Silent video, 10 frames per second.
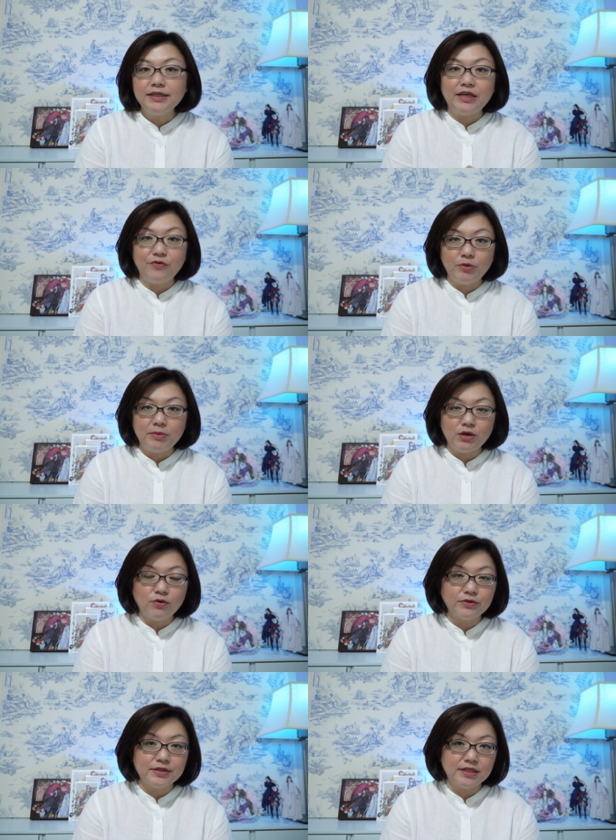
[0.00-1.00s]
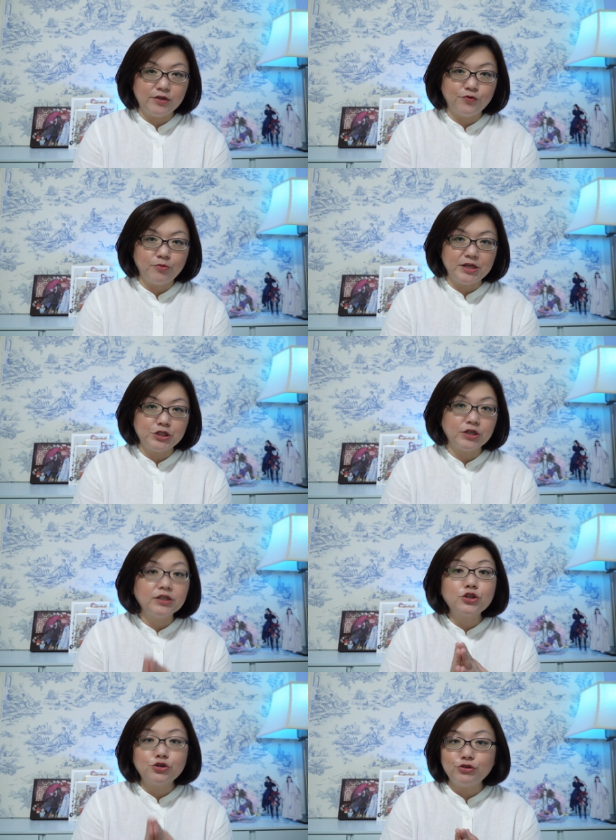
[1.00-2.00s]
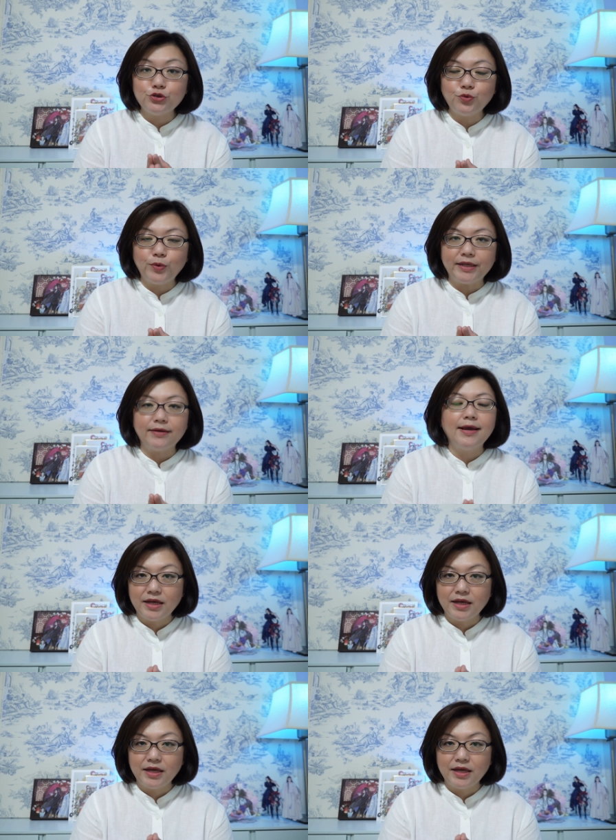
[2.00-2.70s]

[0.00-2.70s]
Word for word: giving me all this information should you win.